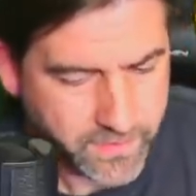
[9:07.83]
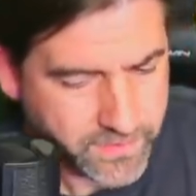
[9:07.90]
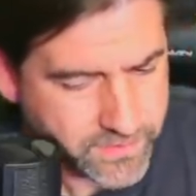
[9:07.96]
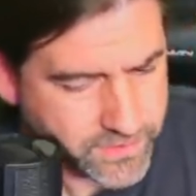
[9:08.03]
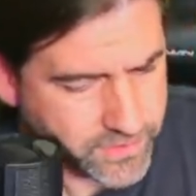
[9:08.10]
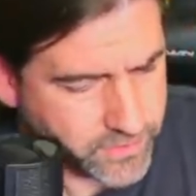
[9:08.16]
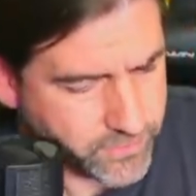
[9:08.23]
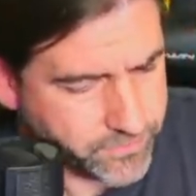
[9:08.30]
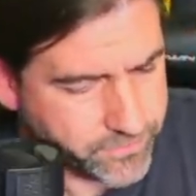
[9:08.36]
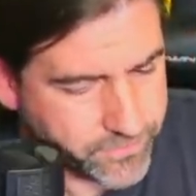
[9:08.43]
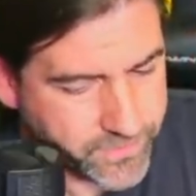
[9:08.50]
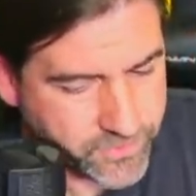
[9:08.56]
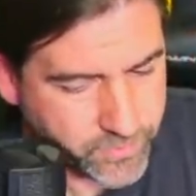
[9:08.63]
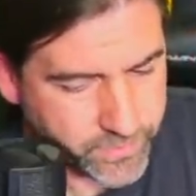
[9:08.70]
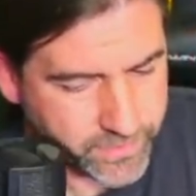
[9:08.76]
So
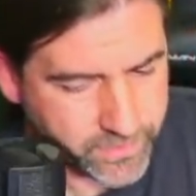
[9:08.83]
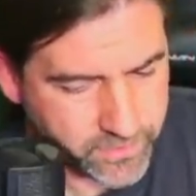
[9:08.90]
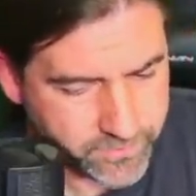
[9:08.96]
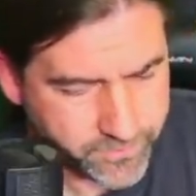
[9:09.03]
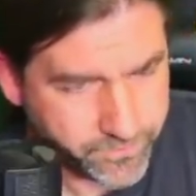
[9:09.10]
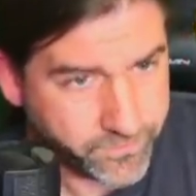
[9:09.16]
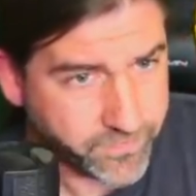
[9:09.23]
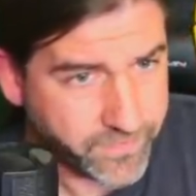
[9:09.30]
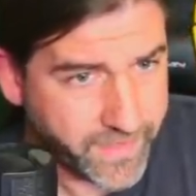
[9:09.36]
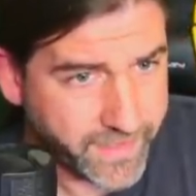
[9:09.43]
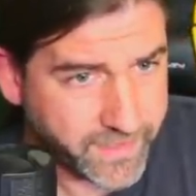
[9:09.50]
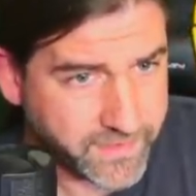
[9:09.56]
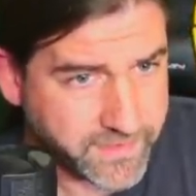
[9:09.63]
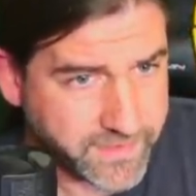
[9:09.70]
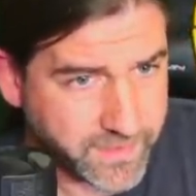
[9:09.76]
this one here,
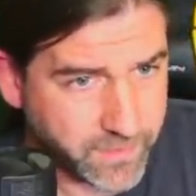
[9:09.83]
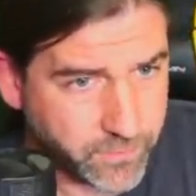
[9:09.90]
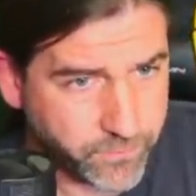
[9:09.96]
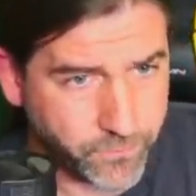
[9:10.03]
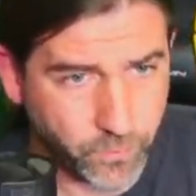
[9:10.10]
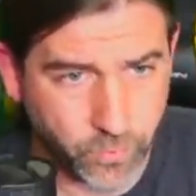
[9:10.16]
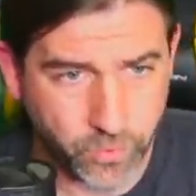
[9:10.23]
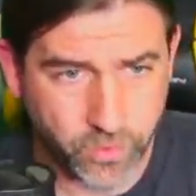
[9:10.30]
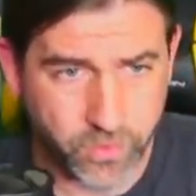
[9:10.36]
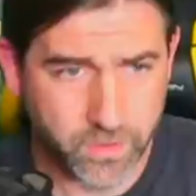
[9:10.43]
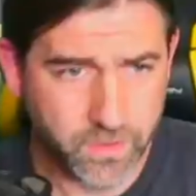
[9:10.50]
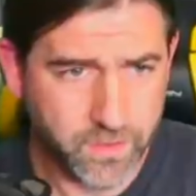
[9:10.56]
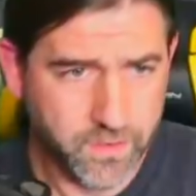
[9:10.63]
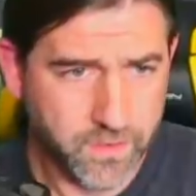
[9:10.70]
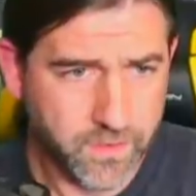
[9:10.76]
that can sell
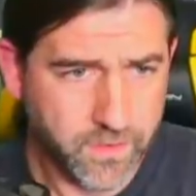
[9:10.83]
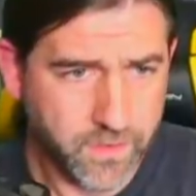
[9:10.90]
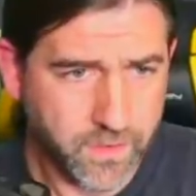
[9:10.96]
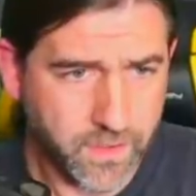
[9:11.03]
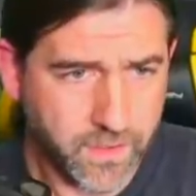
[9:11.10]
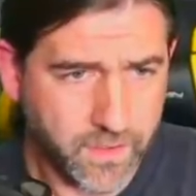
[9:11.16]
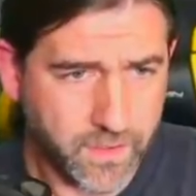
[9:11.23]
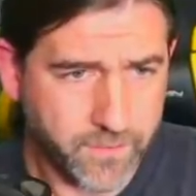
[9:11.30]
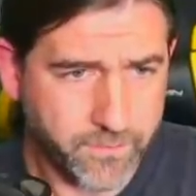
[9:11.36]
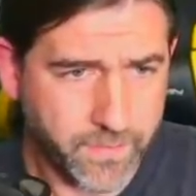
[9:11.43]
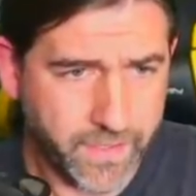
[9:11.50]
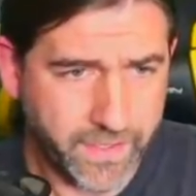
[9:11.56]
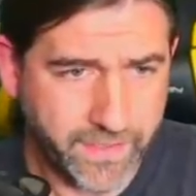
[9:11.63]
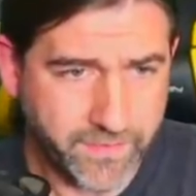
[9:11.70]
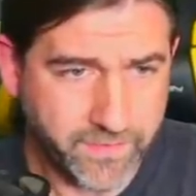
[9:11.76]
for um,
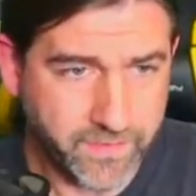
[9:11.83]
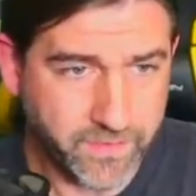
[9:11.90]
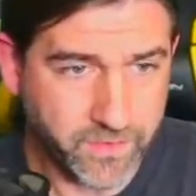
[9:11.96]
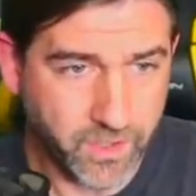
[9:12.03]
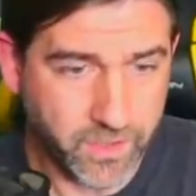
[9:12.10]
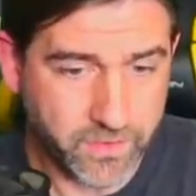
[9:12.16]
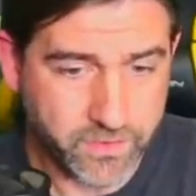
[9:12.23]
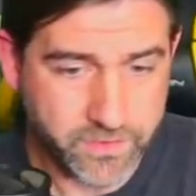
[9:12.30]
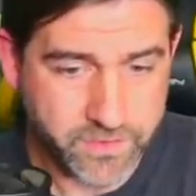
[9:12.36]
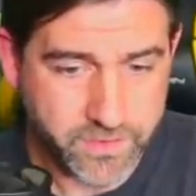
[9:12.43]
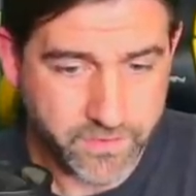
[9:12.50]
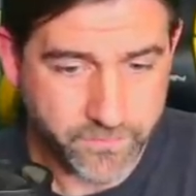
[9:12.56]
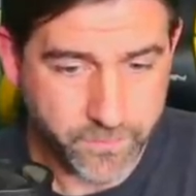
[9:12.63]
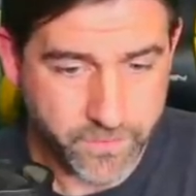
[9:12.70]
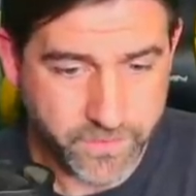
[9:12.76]
$18
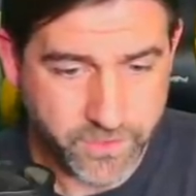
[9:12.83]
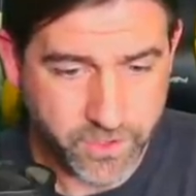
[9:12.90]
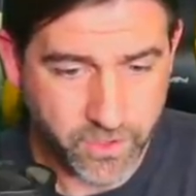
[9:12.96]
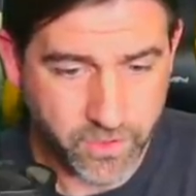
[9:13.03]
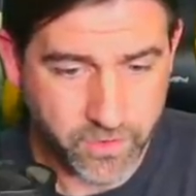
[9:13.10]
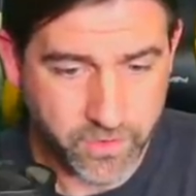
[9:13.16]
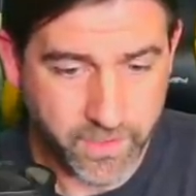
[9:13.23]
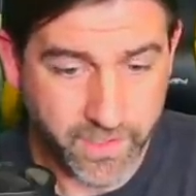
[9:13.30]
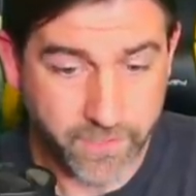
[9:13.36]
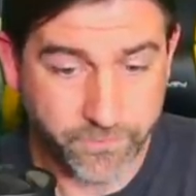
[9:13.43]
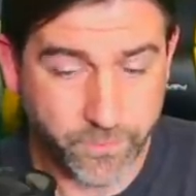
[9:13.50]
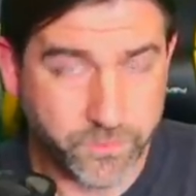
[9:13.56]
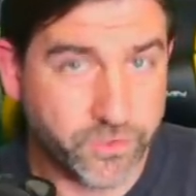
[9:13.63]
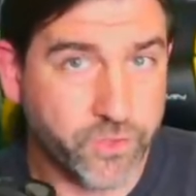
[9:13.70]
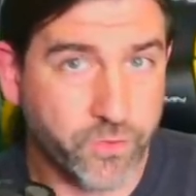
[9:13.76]
for this card, and if
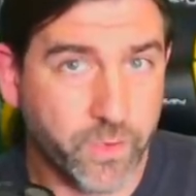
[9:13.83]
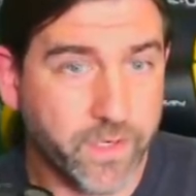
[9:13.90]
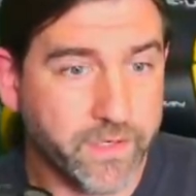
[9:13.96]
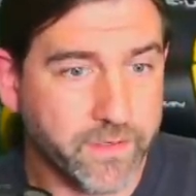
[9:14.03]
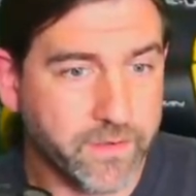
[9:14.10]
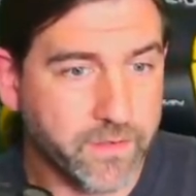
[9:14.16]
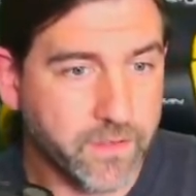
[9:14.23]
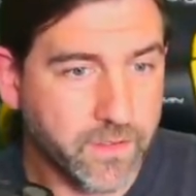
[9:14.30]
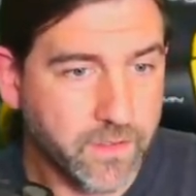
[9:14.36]
it was graded